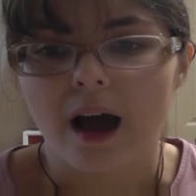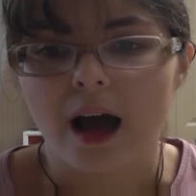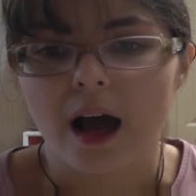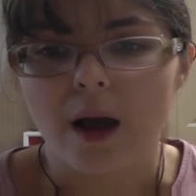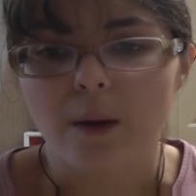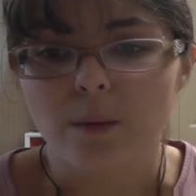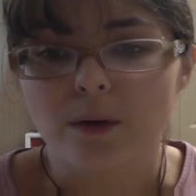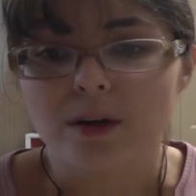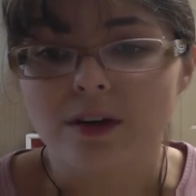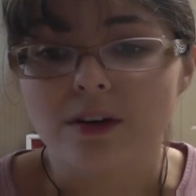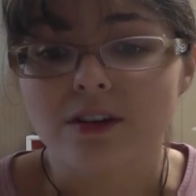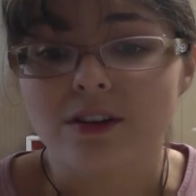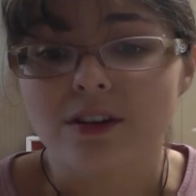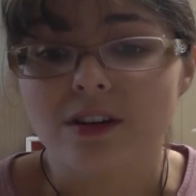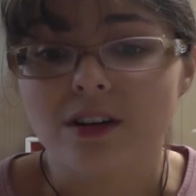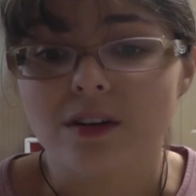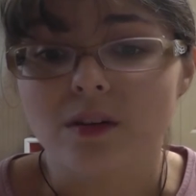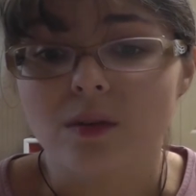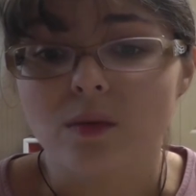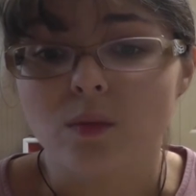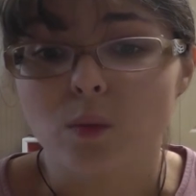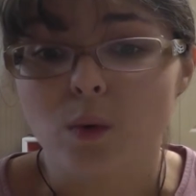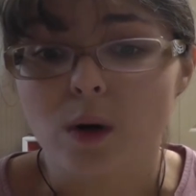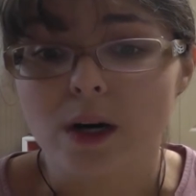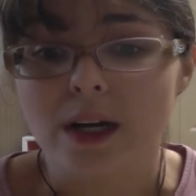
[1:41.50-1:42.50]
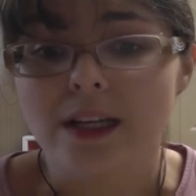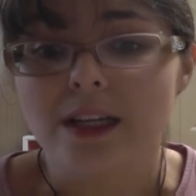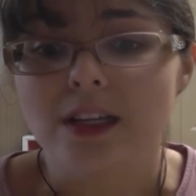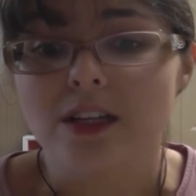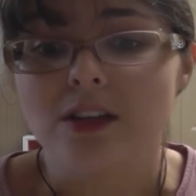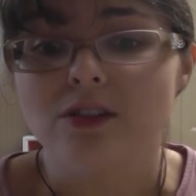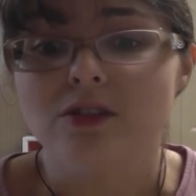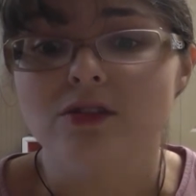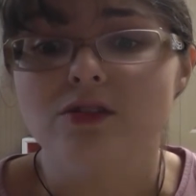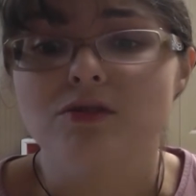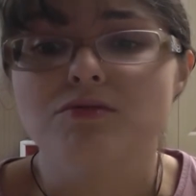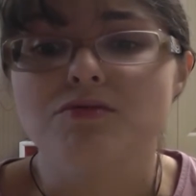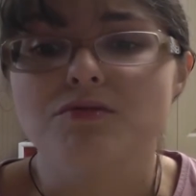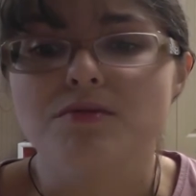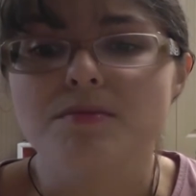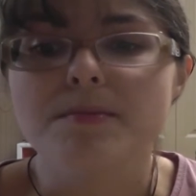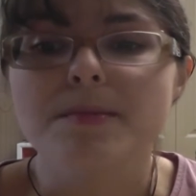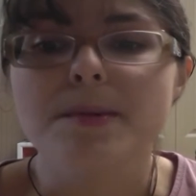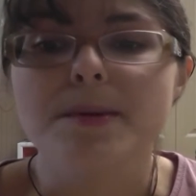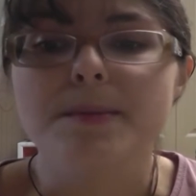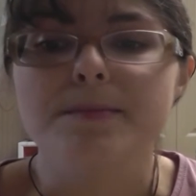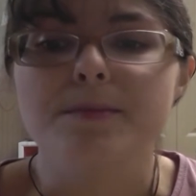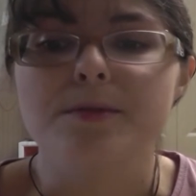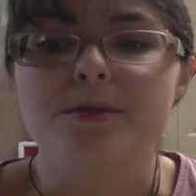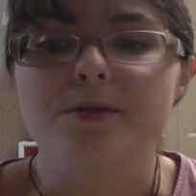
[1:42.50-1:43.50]
I want you to
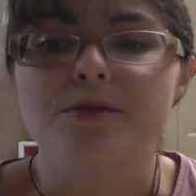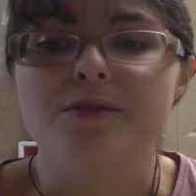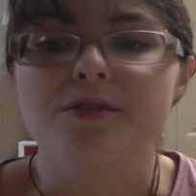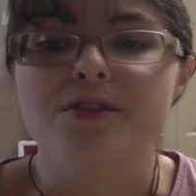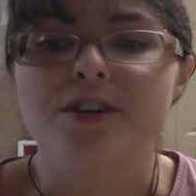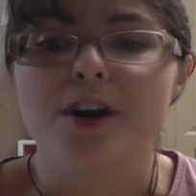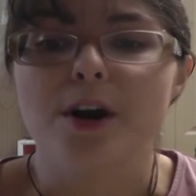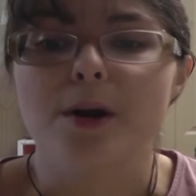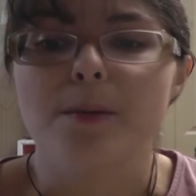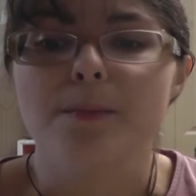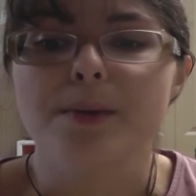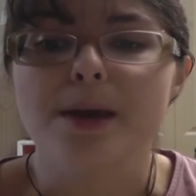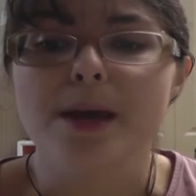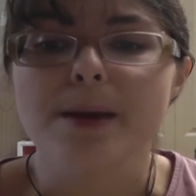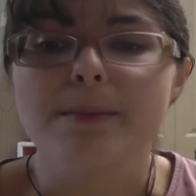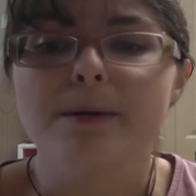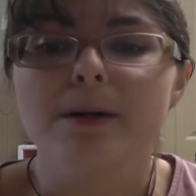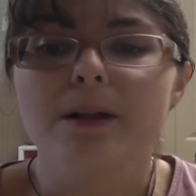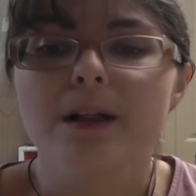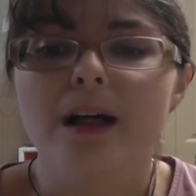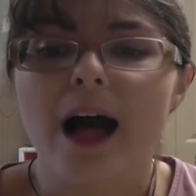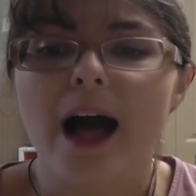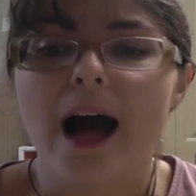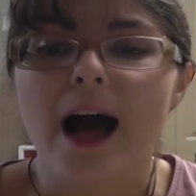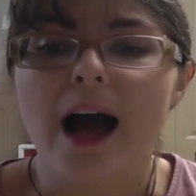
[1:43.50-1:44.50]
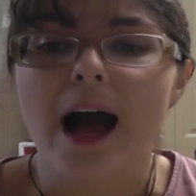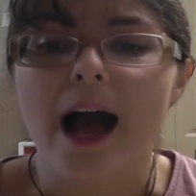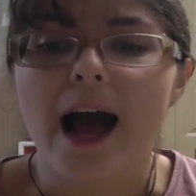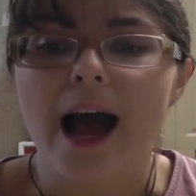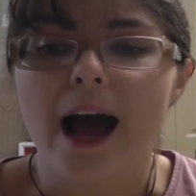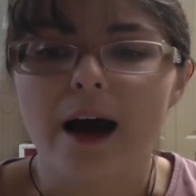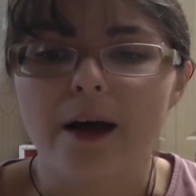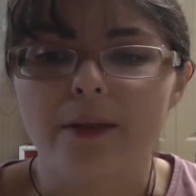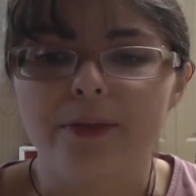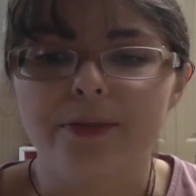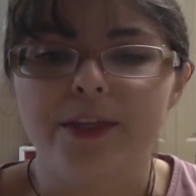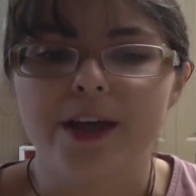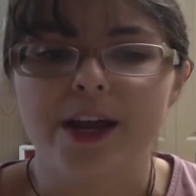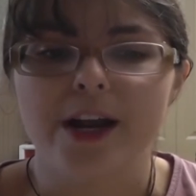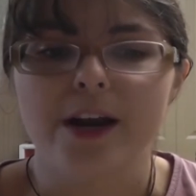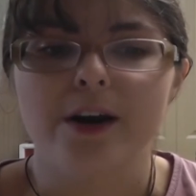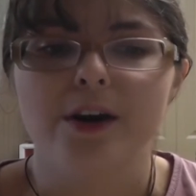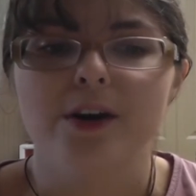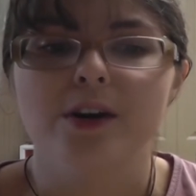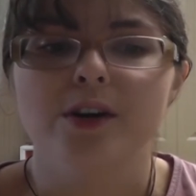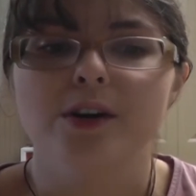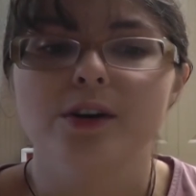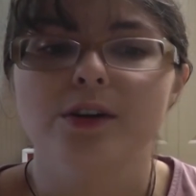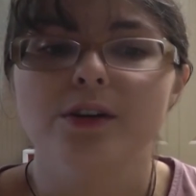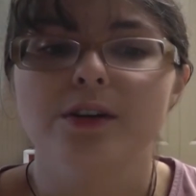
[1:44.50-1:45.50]
remember there are people out
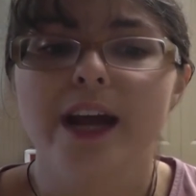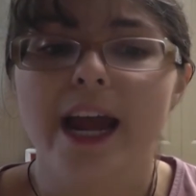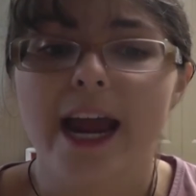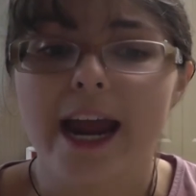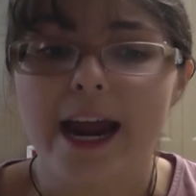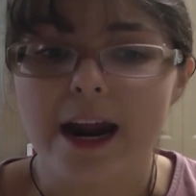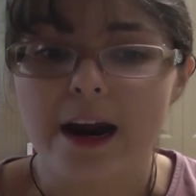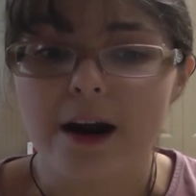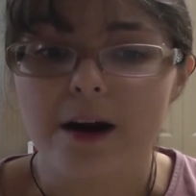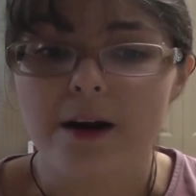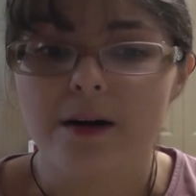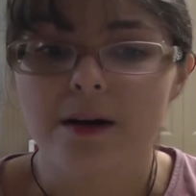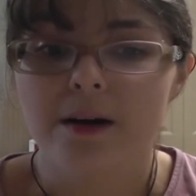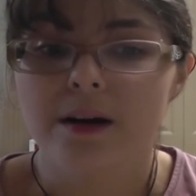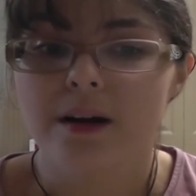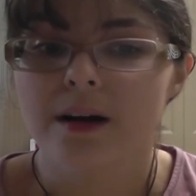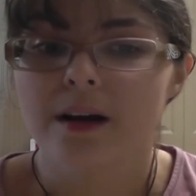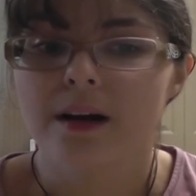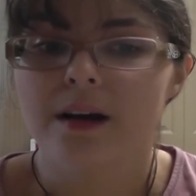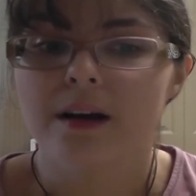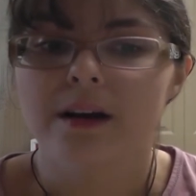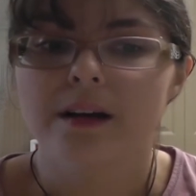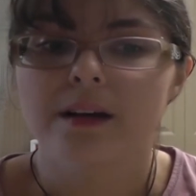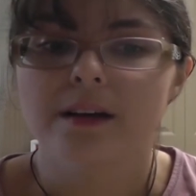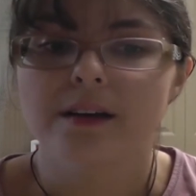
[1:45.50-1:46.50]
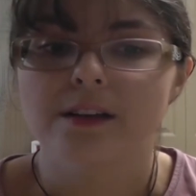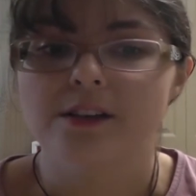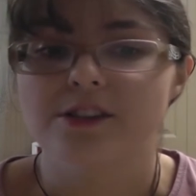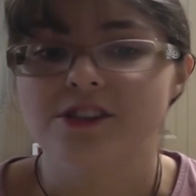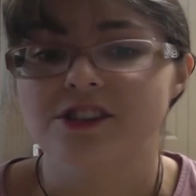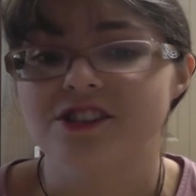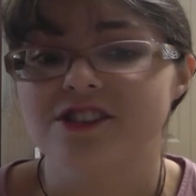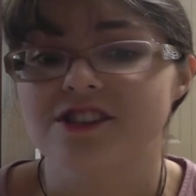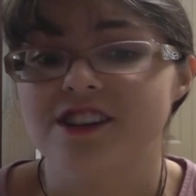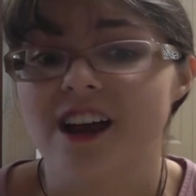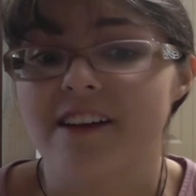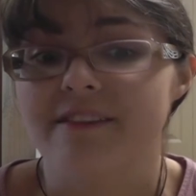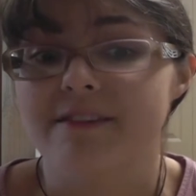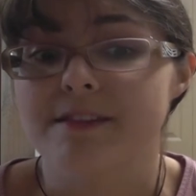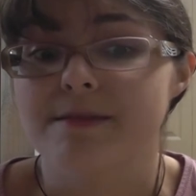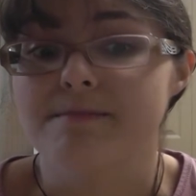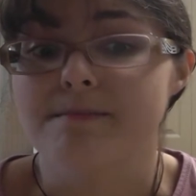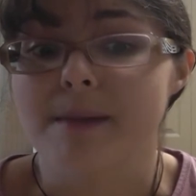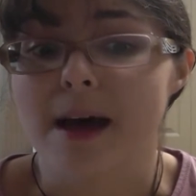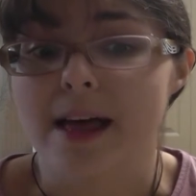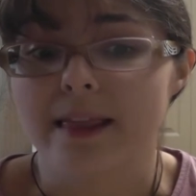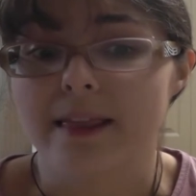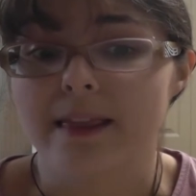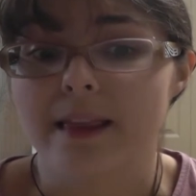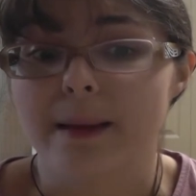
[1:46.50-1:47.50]
there who care. You just haven't
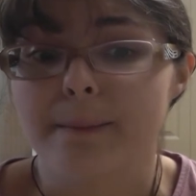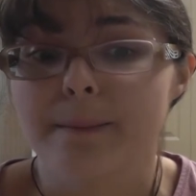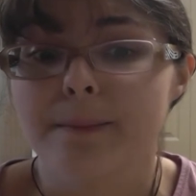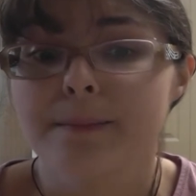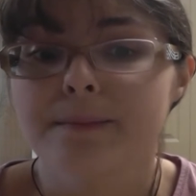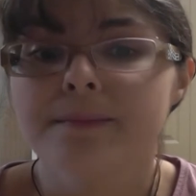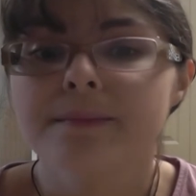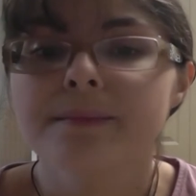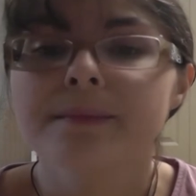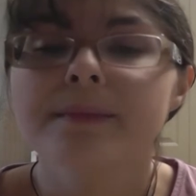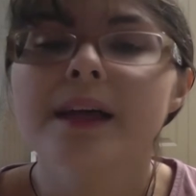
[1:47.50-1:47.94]
met them.